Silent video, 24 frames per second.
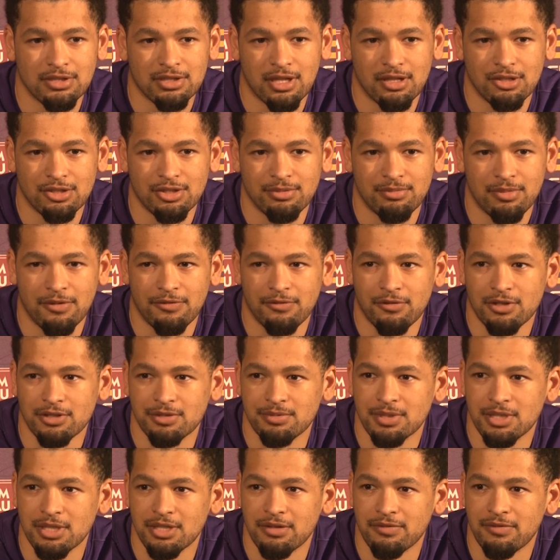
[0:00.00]
a scholarship my
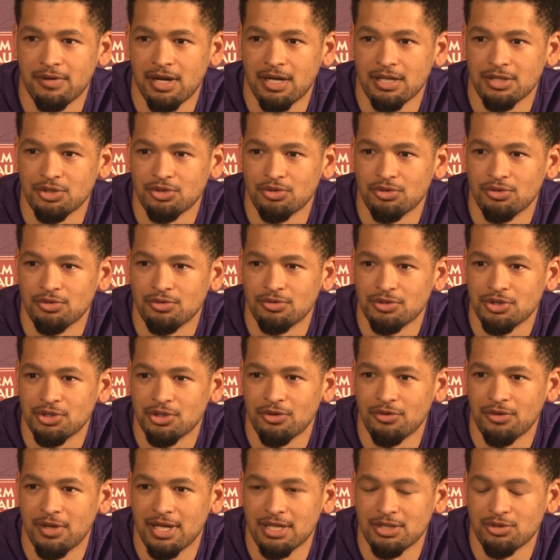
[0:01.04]
freshman year of high school.
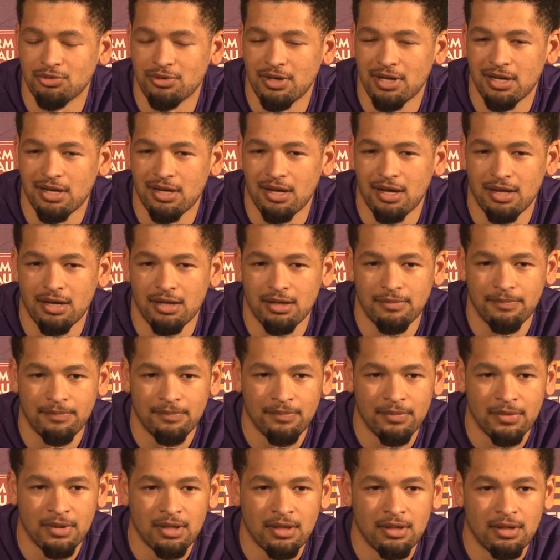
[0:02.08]
So that's when I kind of
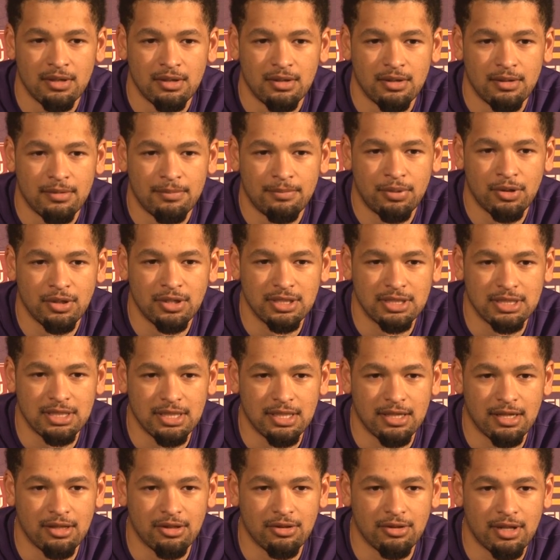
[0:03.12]
put it
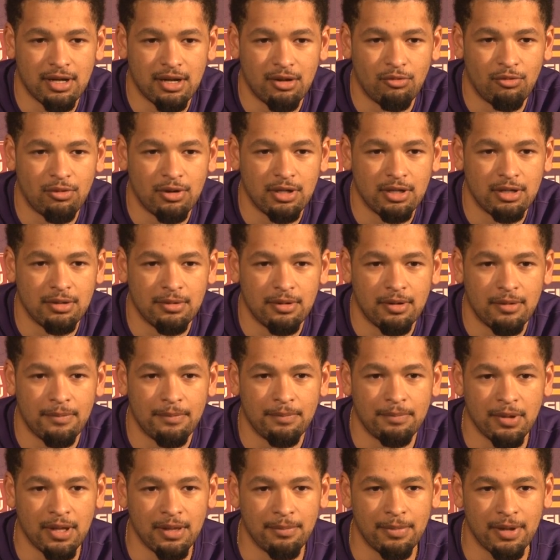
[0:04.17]
together that I wanted to
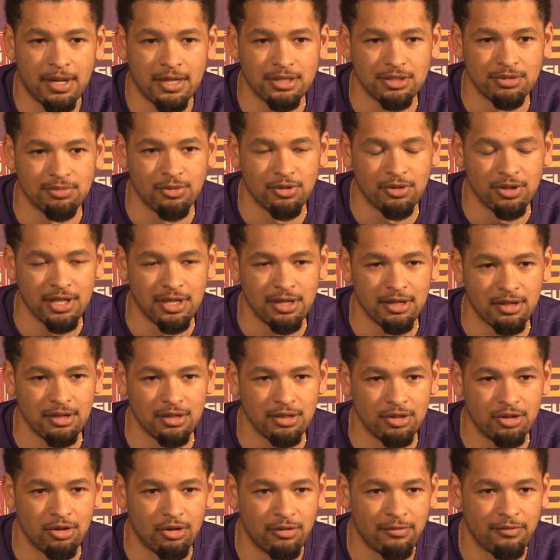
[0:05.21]
play basketball here.
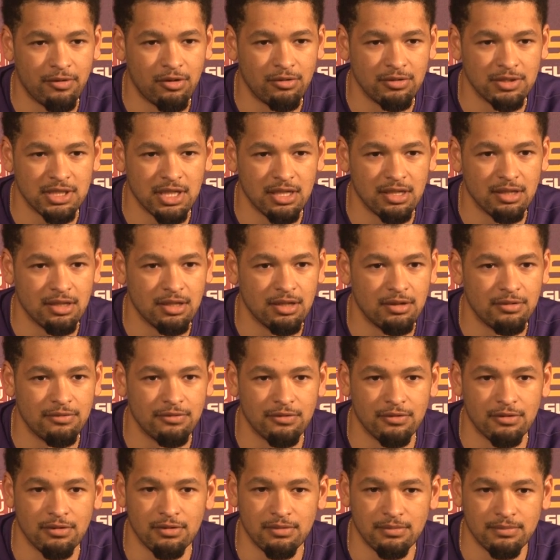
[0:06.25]
I've always had love
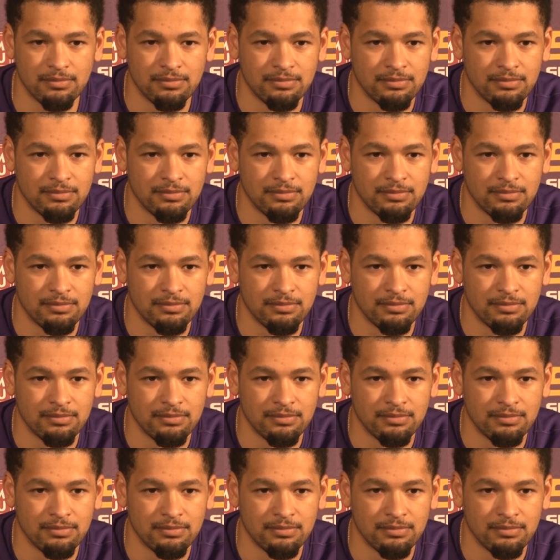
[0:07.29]
for,